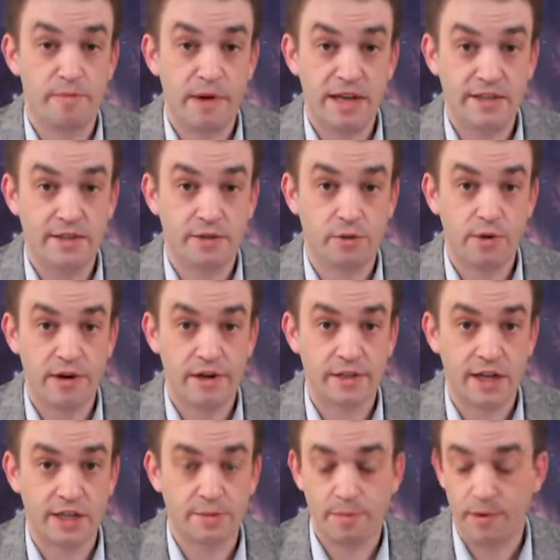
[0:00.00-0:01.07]
Pisces, Aquarius,
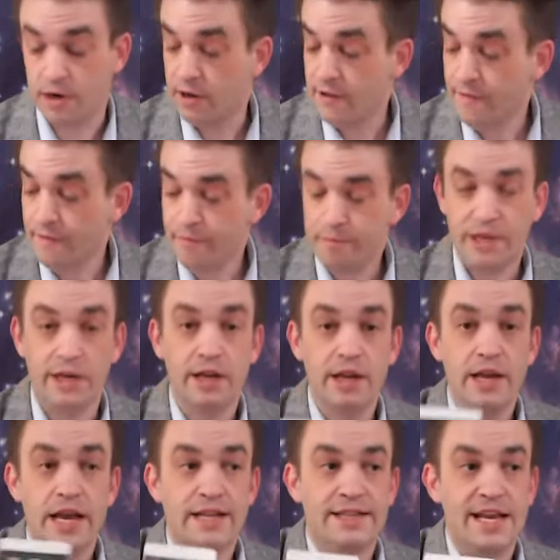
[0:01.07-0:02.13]
Cusper. But
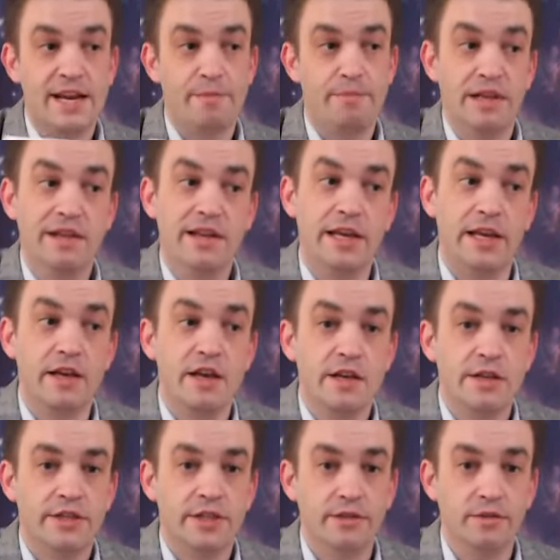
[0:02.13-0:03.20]
it's that ability
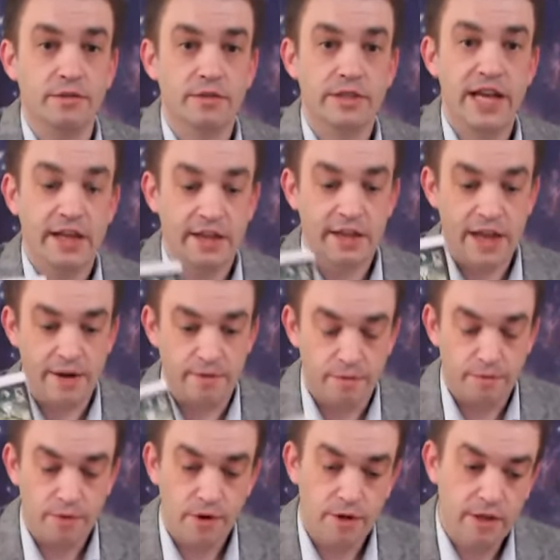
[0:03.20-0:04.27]
to take
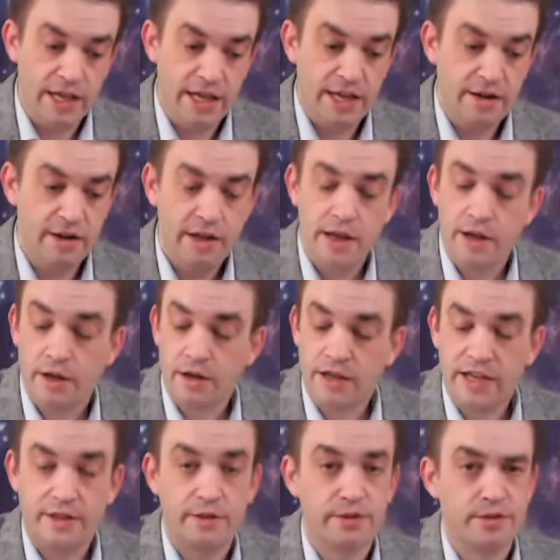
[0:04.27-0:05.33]
and roll in,
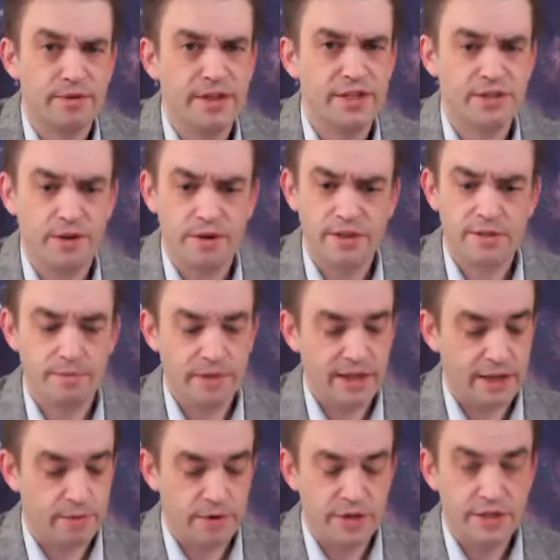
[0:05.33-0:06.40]
get those three swords and be
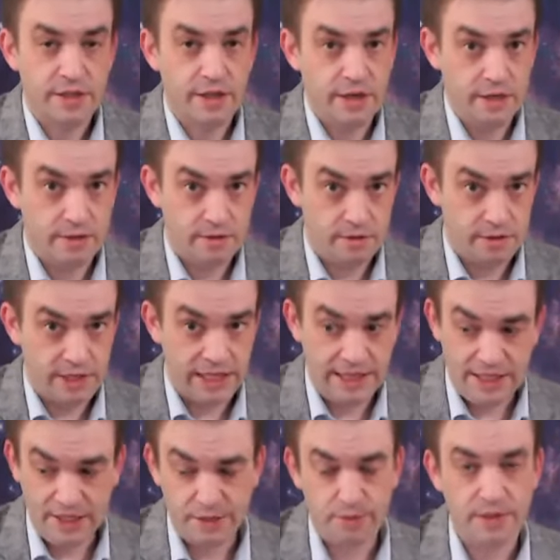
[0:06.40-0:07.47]
like, we're just going to set
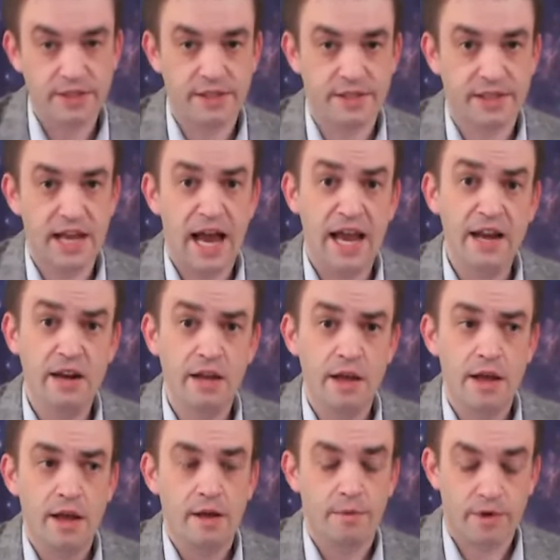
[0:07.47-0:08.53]
these ones aside.
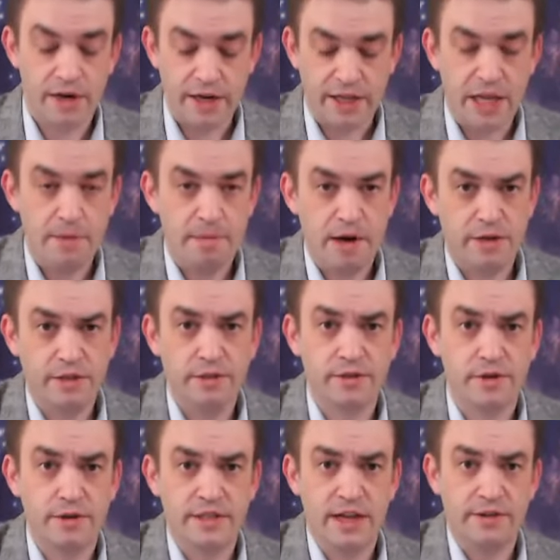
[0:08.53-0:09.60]
We're going to keep our two
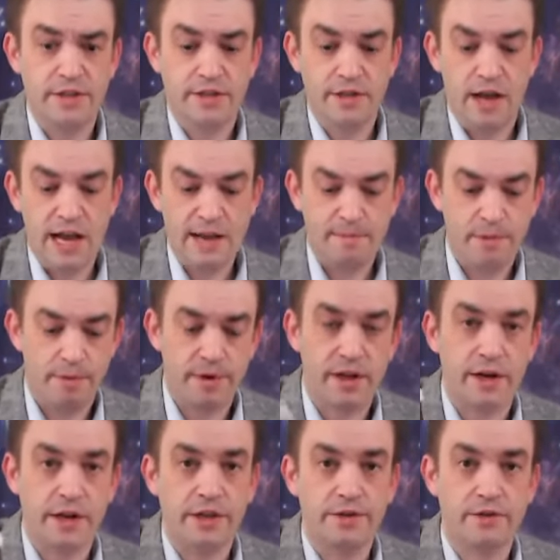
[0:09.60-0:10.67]
swords out to talk, but we're
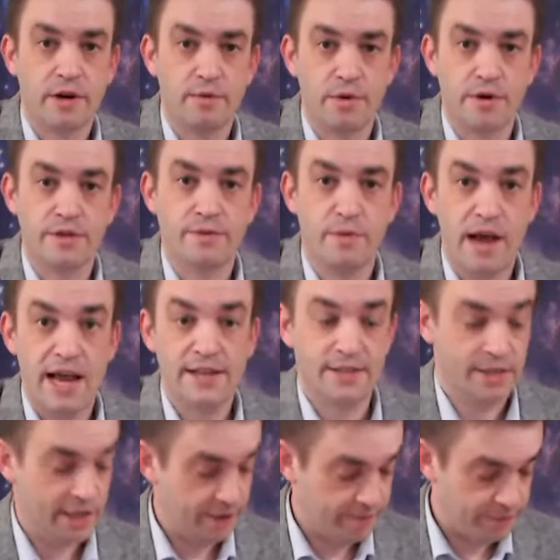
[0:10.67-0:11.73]
going to use our words
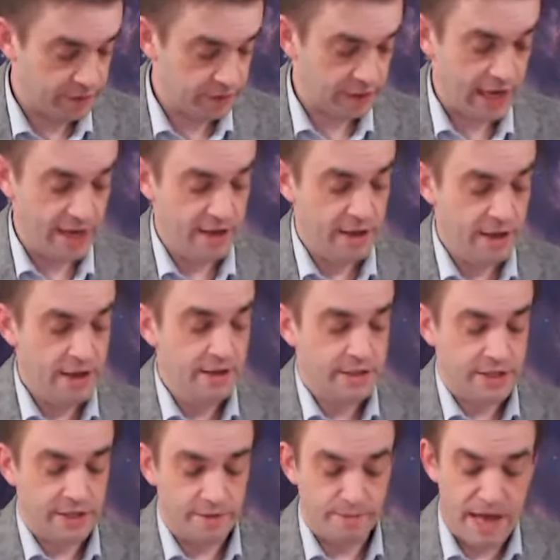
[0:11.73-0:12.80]
wisely, okay,
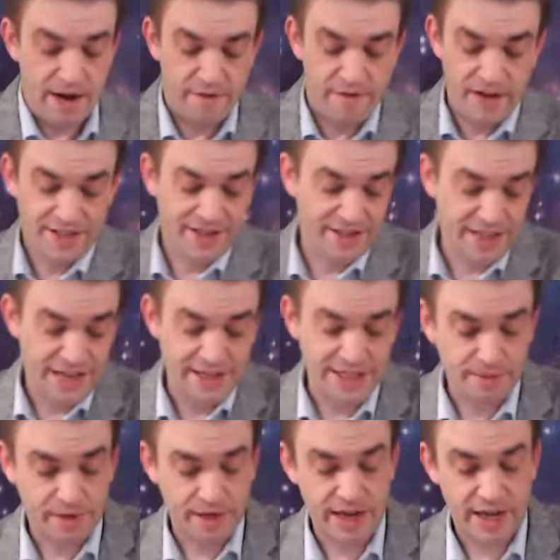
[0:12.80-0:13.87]
to manifest in that
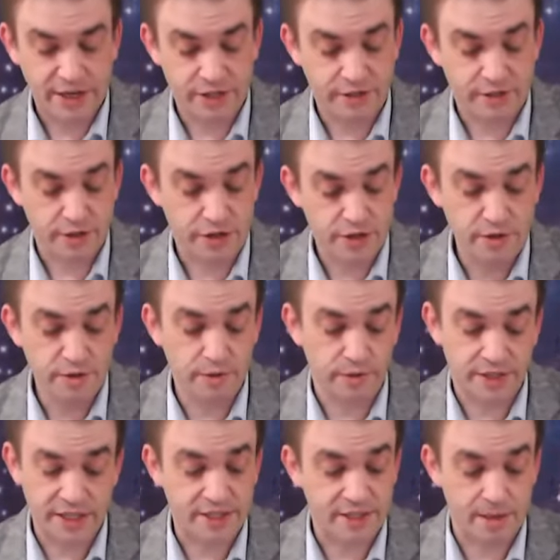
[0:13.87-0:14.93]
deep connection. So you
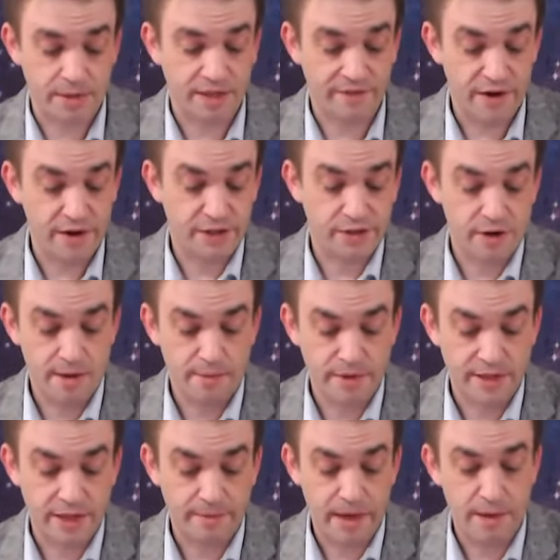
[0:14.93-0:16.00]
see something very strong
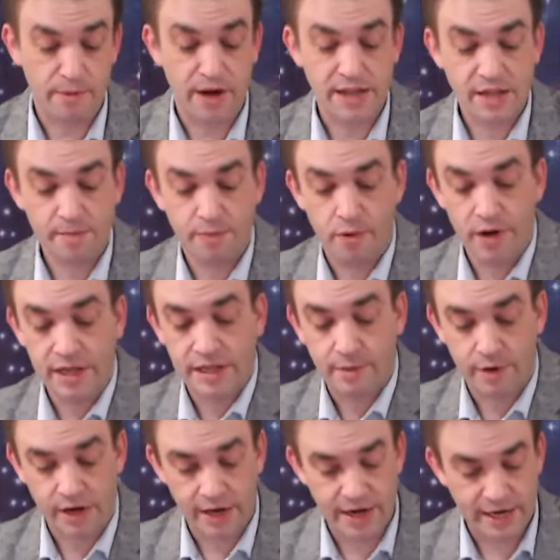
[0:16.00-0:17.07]
with them, and we're at the point that
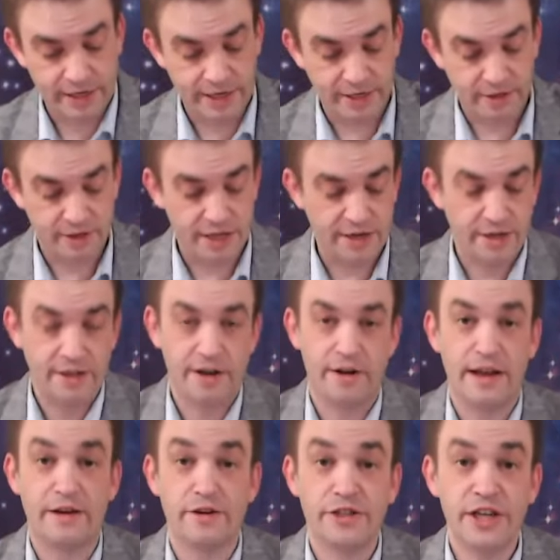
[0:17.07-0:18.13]
we're connecting into their
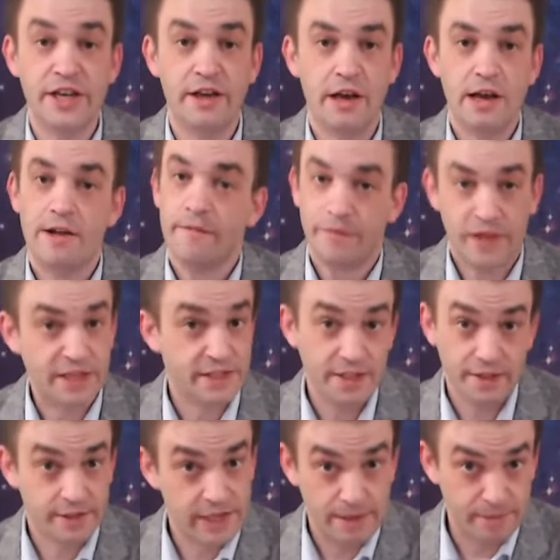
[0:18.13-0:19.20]
energy. They see
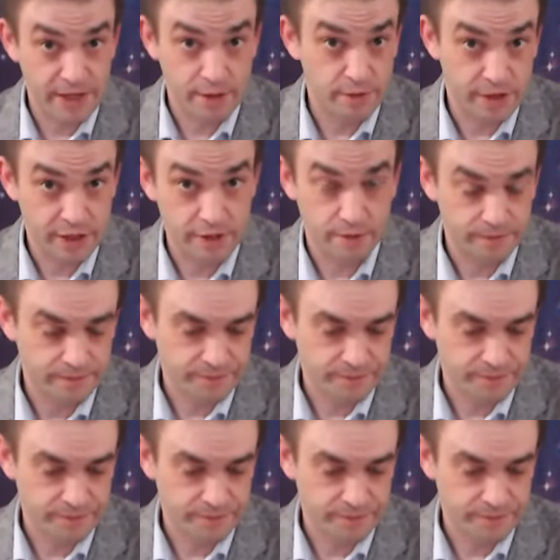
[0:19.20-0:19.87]
the same thing with you.